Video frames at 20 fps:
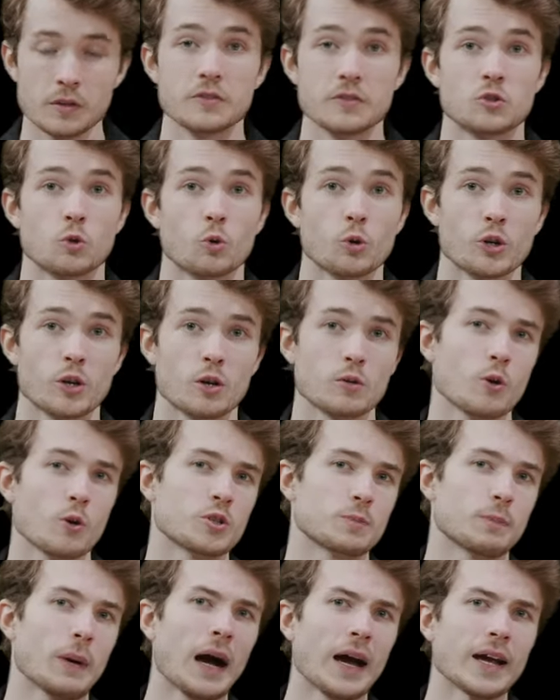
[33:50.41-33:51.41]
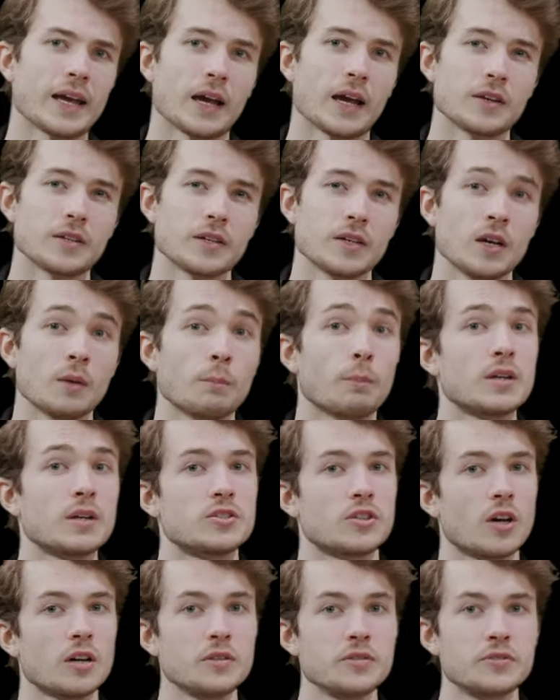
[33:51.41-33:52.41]
sorted our rows by it,
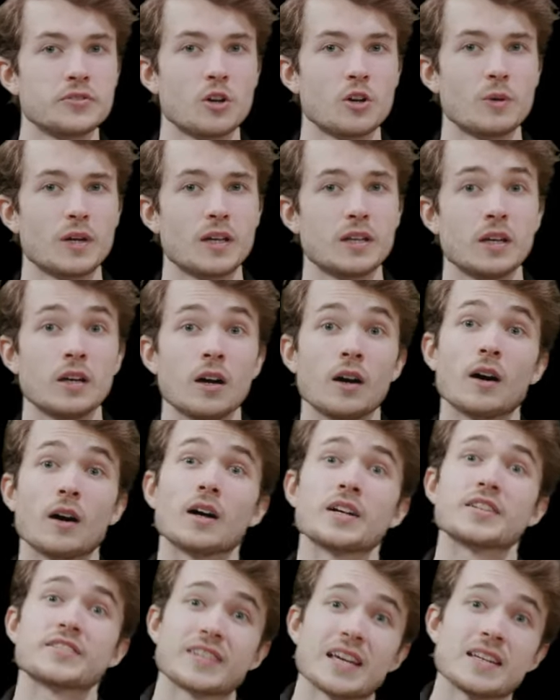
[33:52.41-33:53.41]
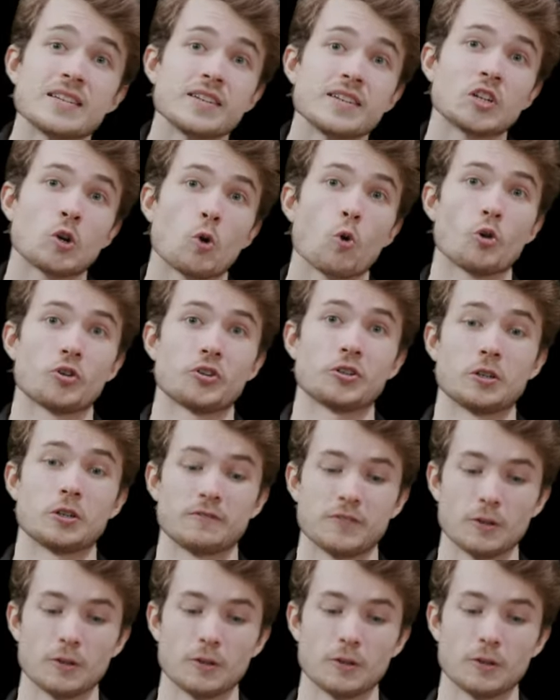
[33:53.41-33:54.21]
but done so in ascending order,